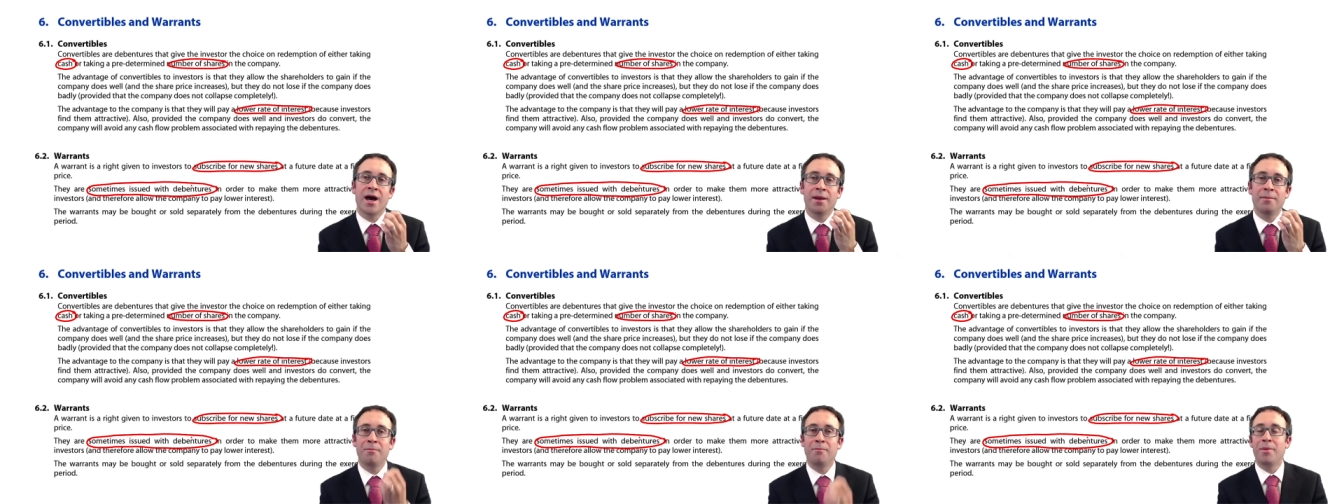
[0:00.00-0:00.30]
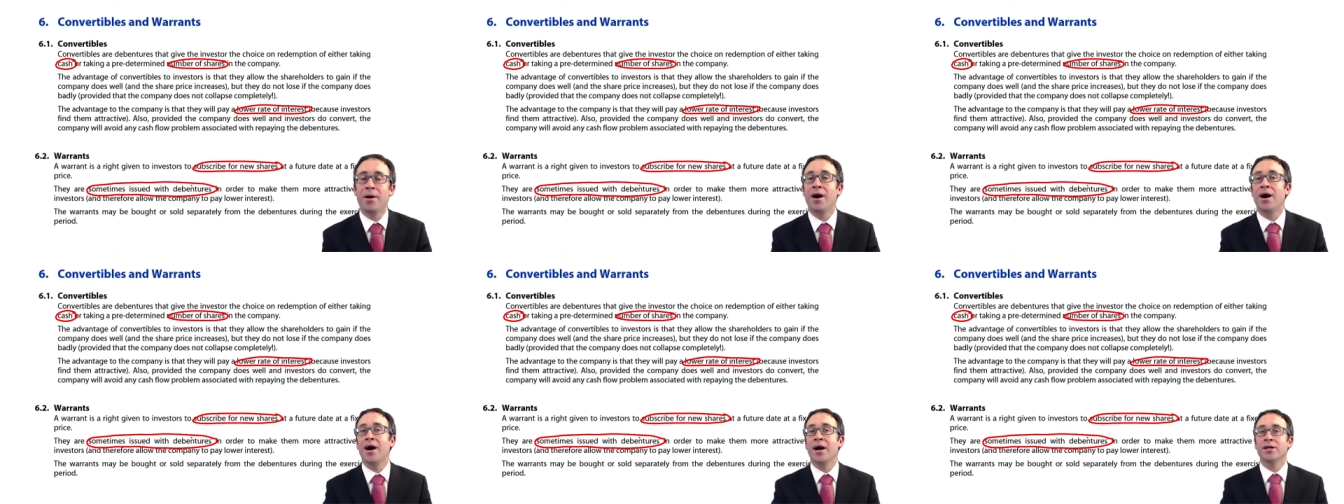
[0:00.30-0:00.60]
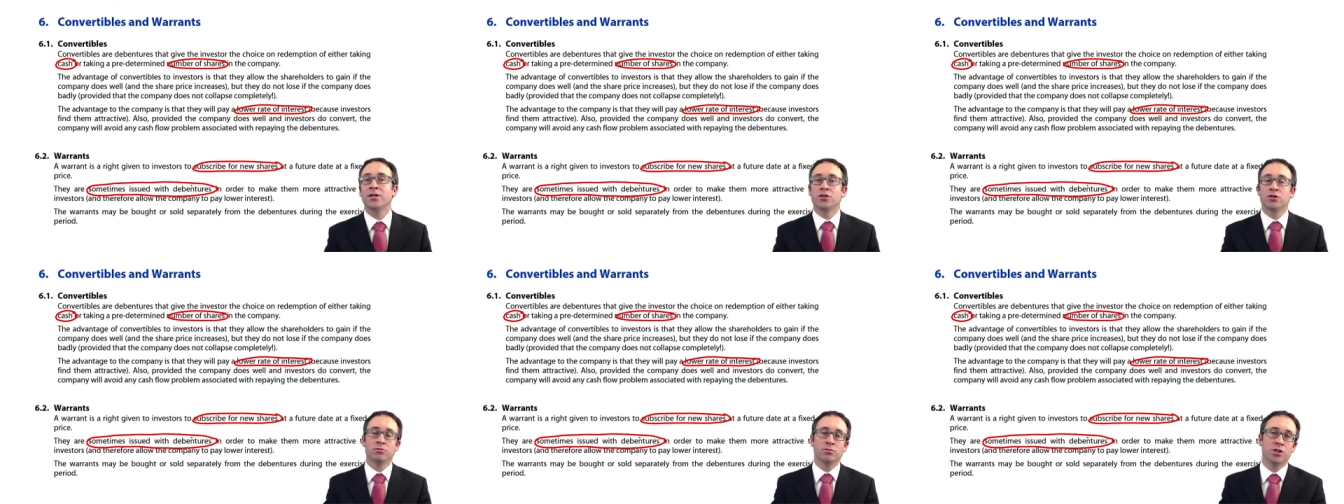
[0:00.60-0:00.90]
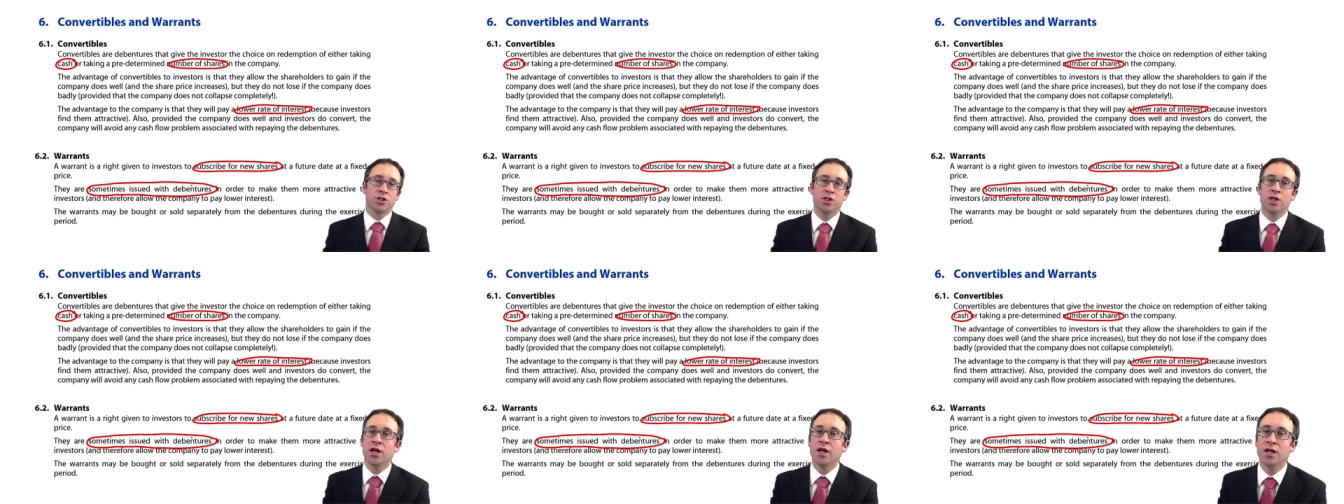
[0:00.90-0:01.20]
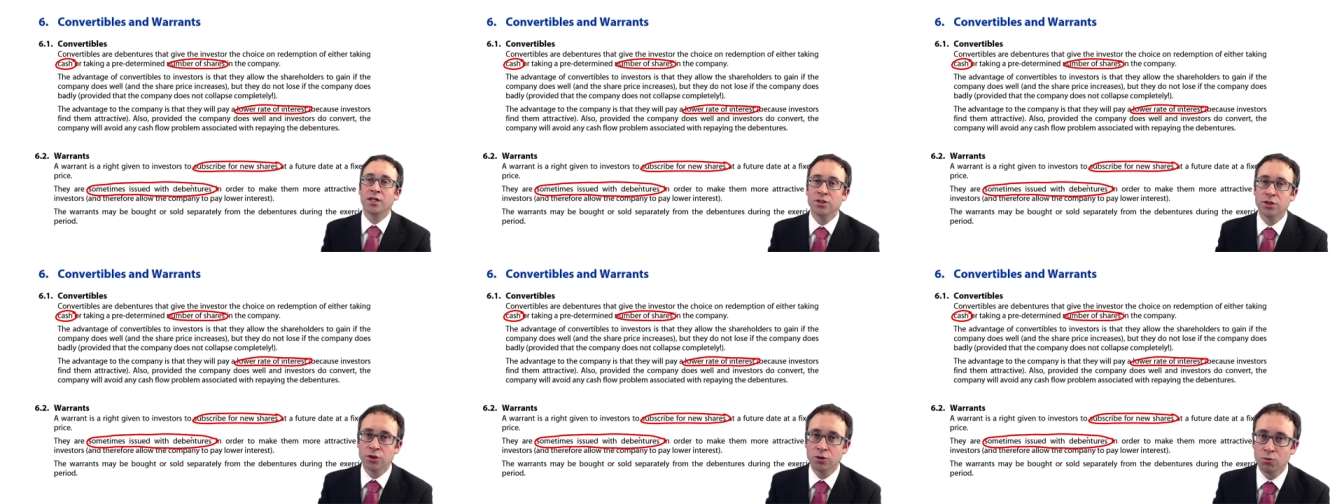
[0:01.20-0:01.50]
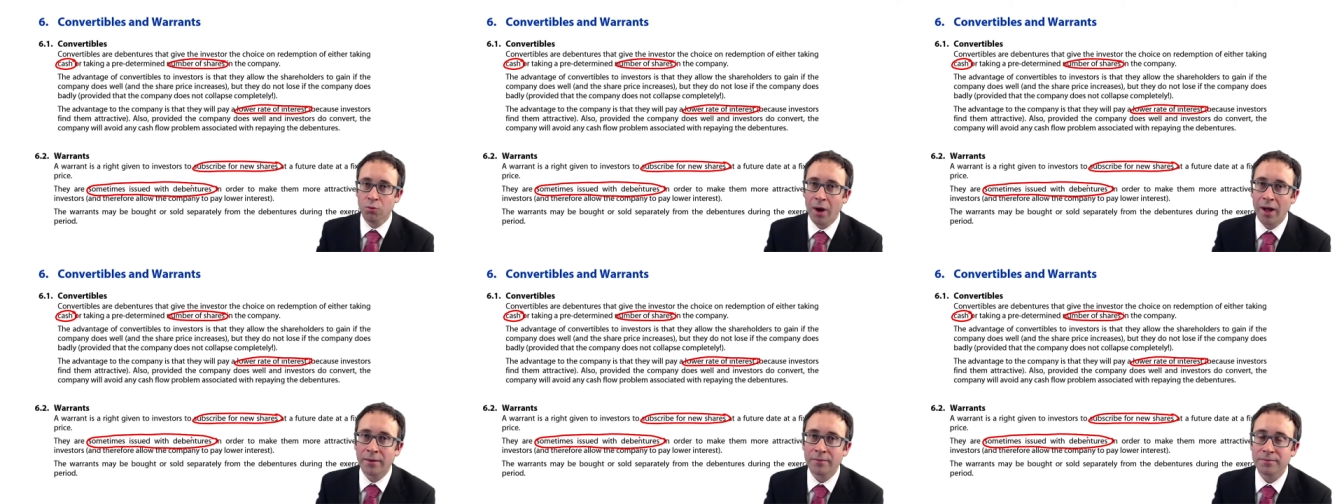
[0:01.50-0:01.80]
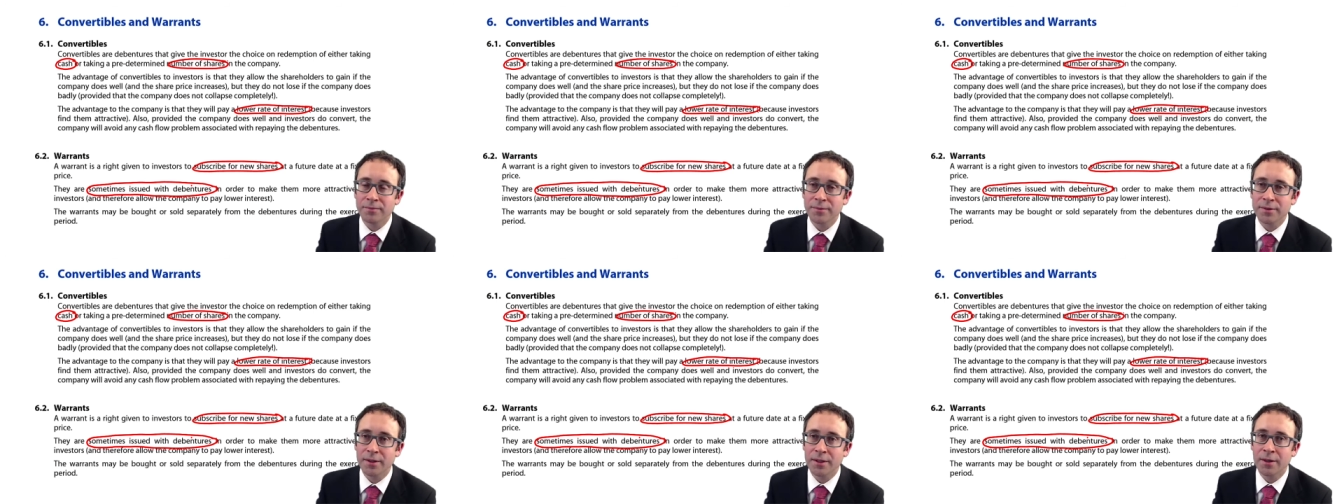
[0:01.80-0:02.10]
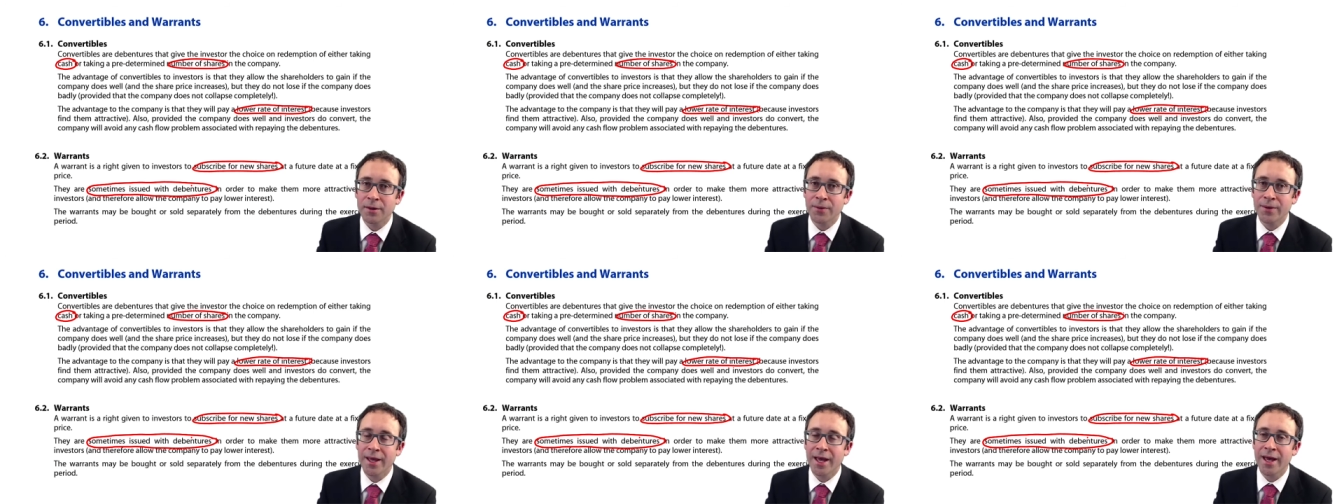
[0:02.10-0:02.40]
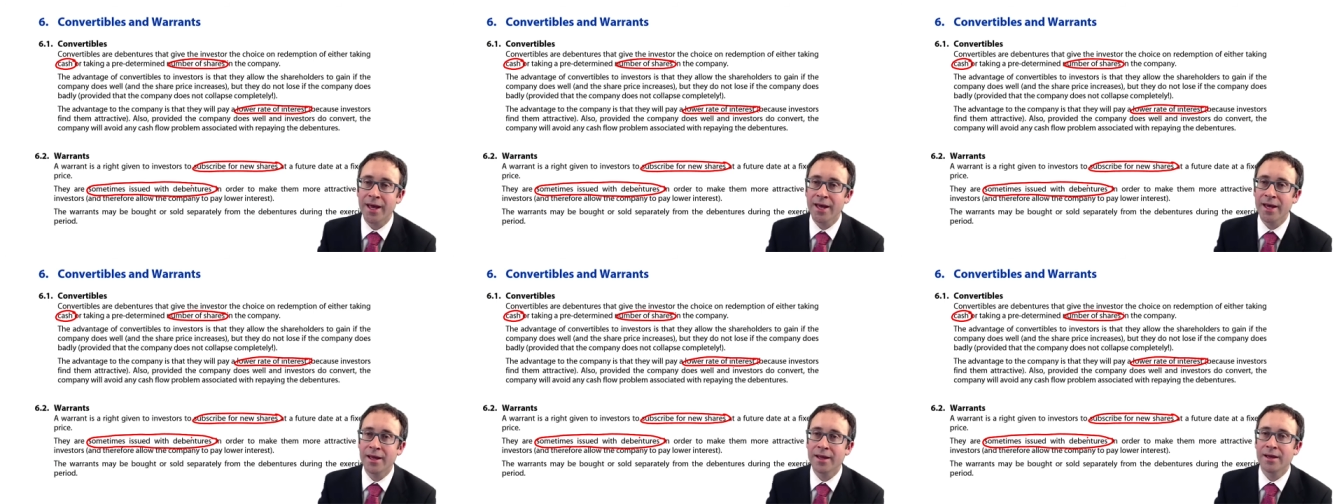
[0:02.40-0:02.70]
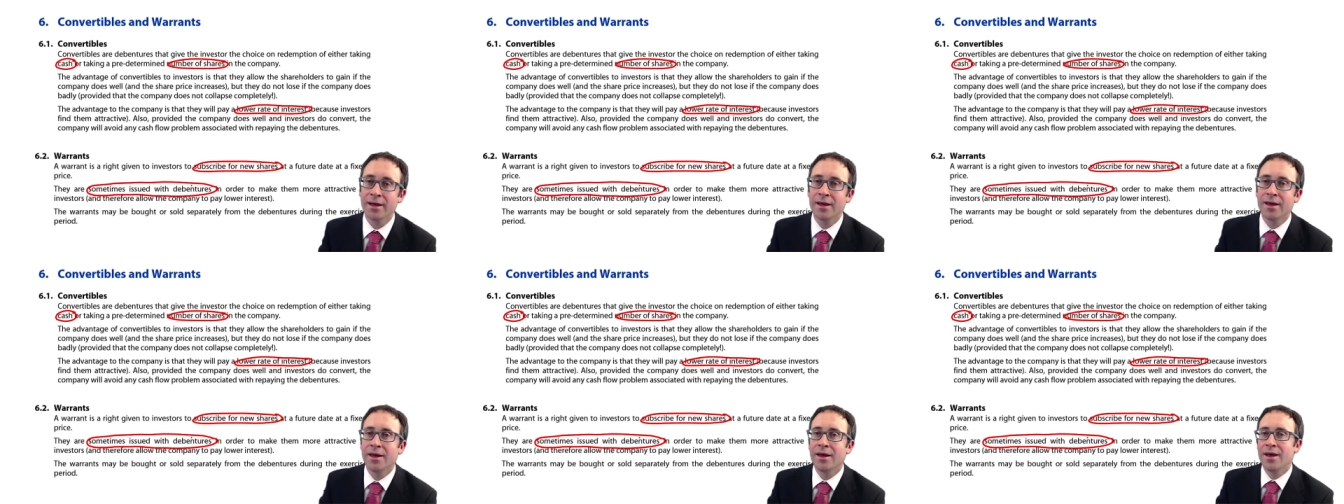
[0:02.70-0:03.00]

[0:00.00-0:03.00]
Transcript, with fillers: and buy some shares as well okay